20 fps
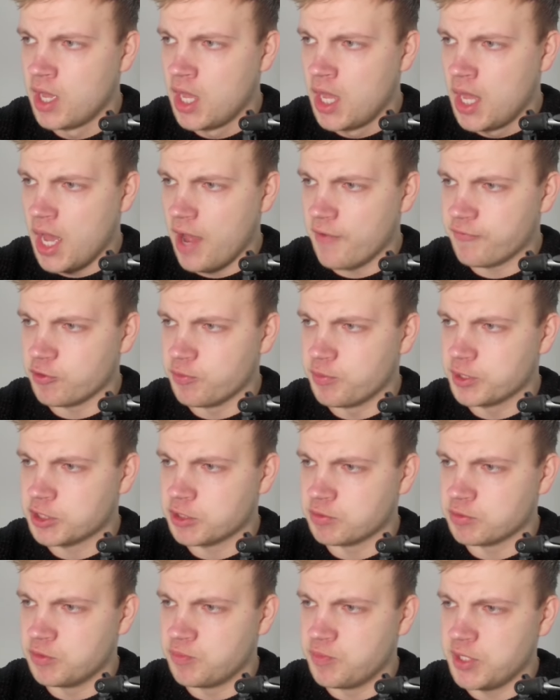After
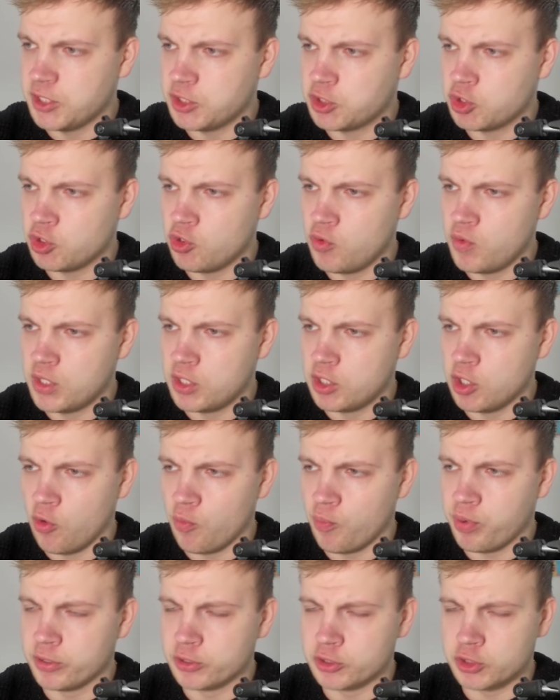bishop to b2, we
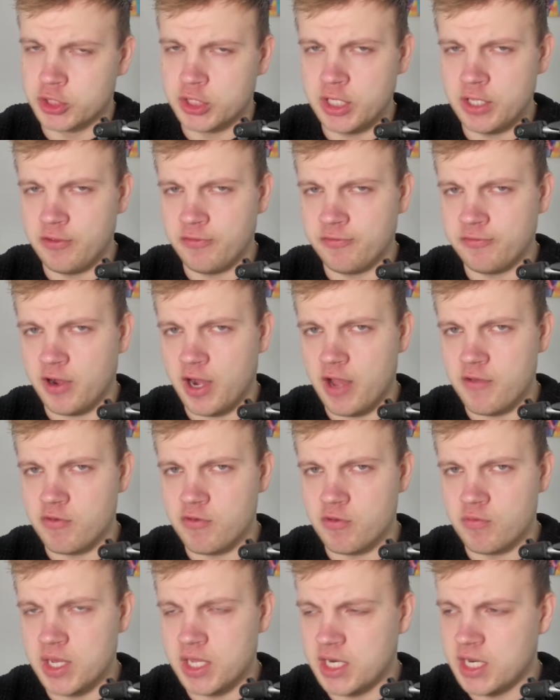don't push d5
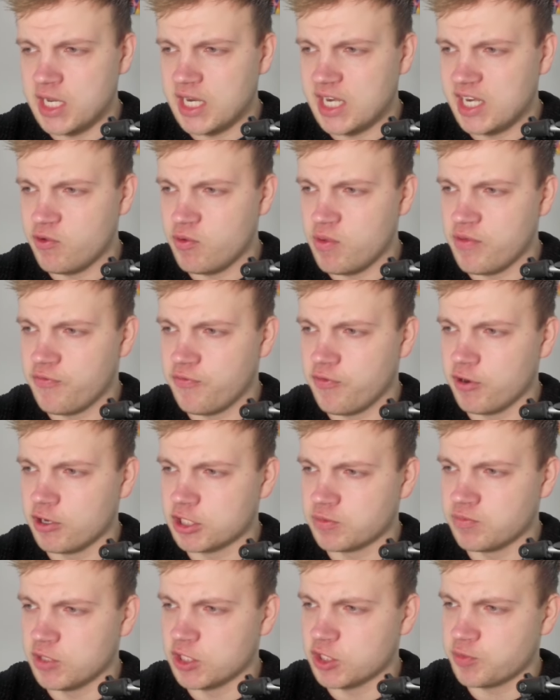immediately. We
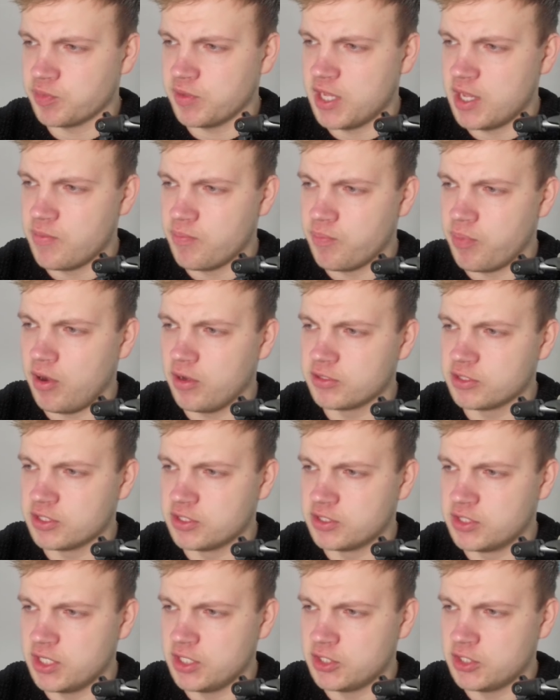first must play pawn to
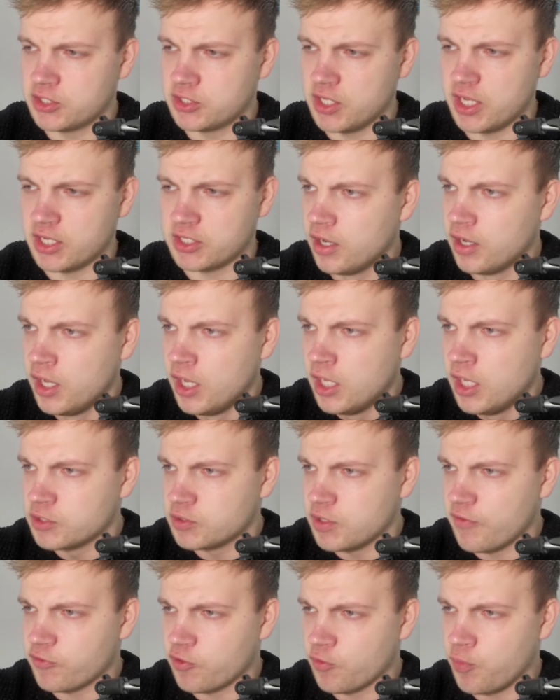d6.
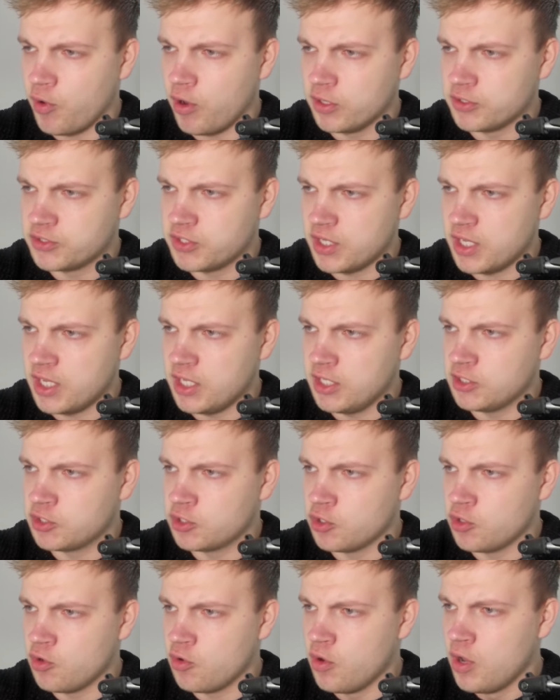So after pawn to
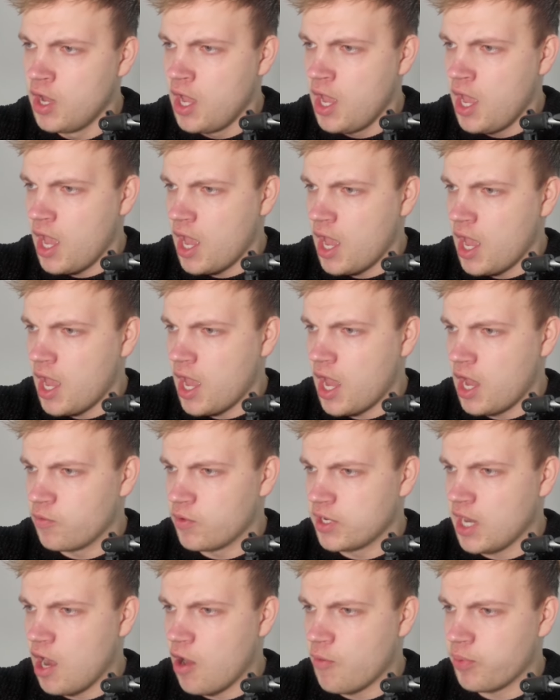e2,
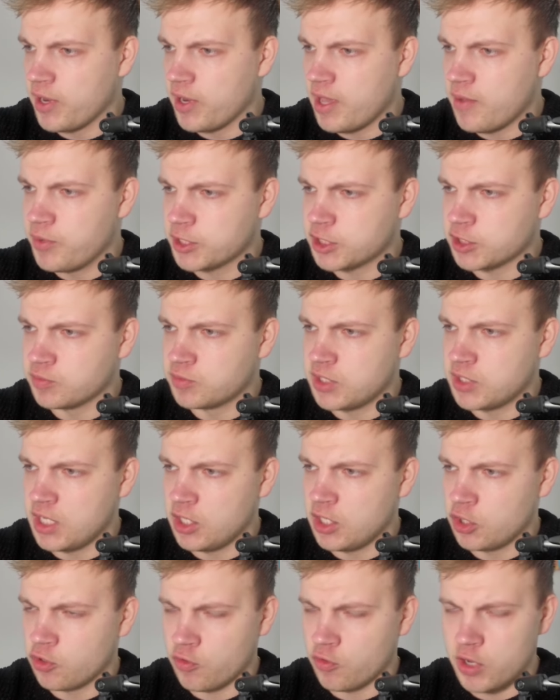we now play bishop to
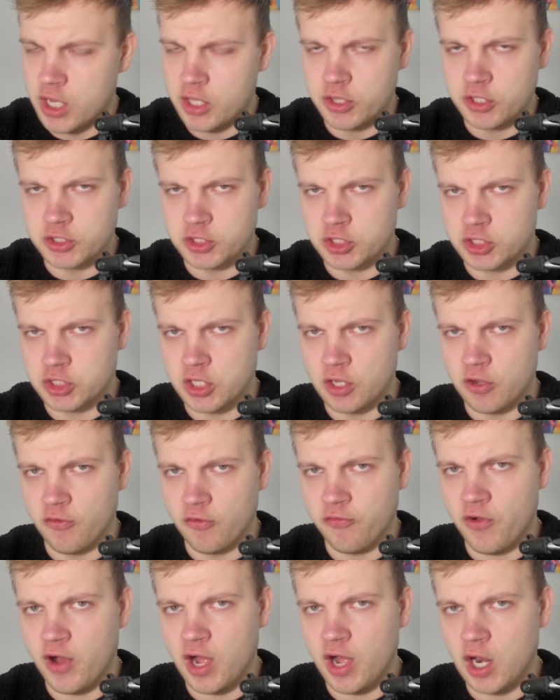e3, and this is still
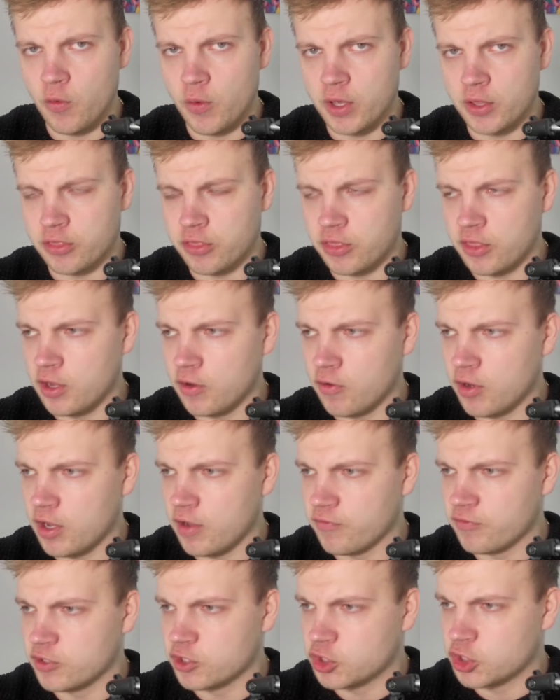following theory
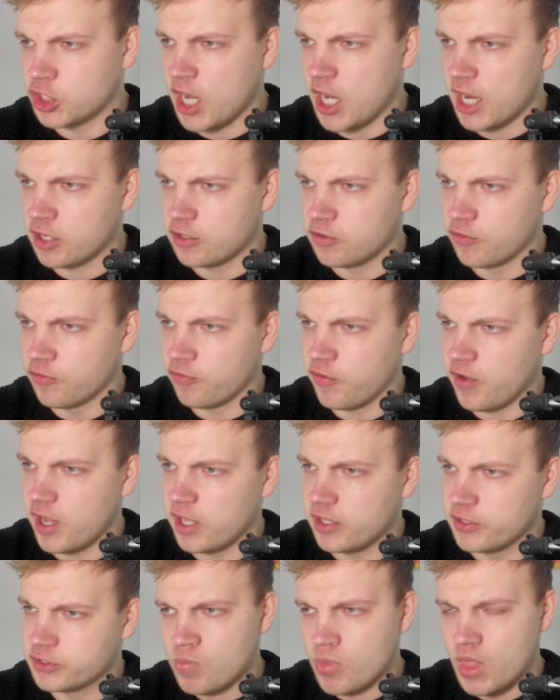of the Czech
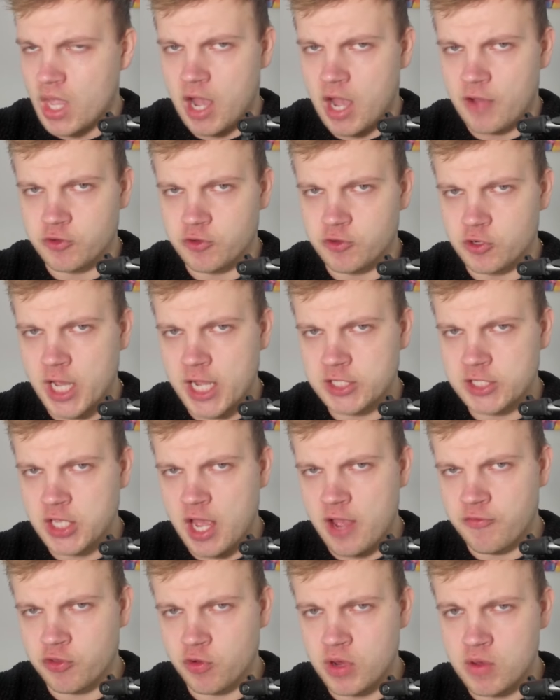defense. After knight to
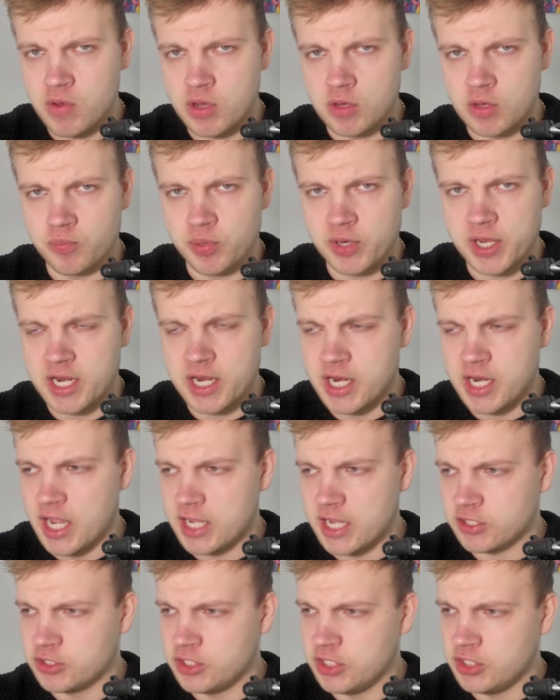f3, we can play
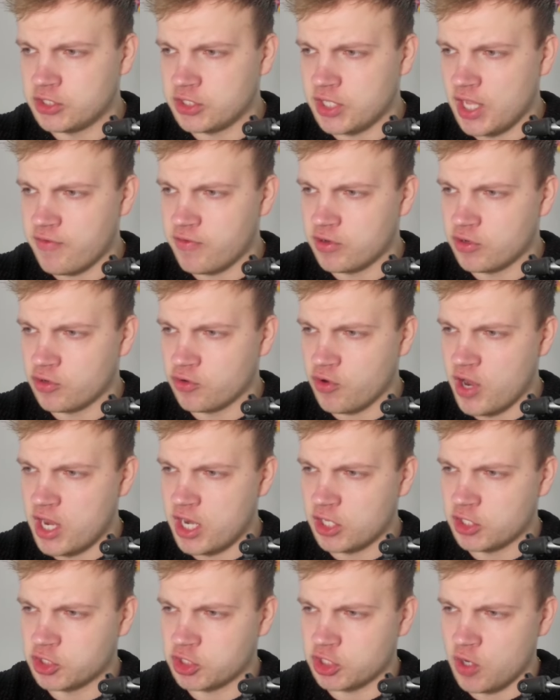knight to d7,
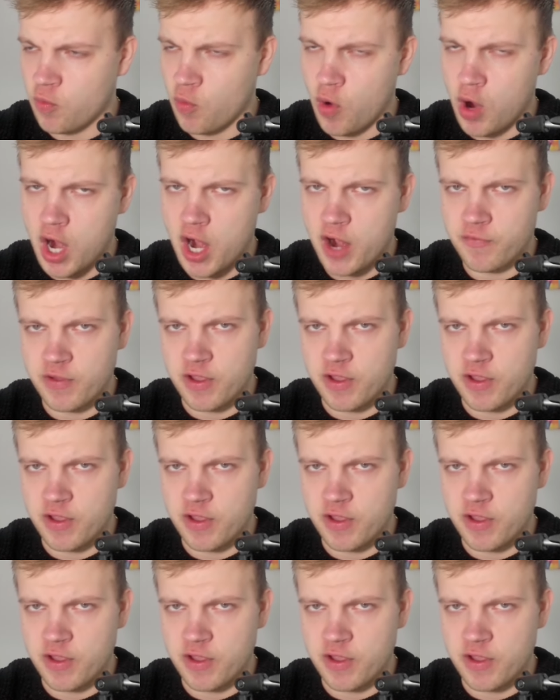creating somewhat of a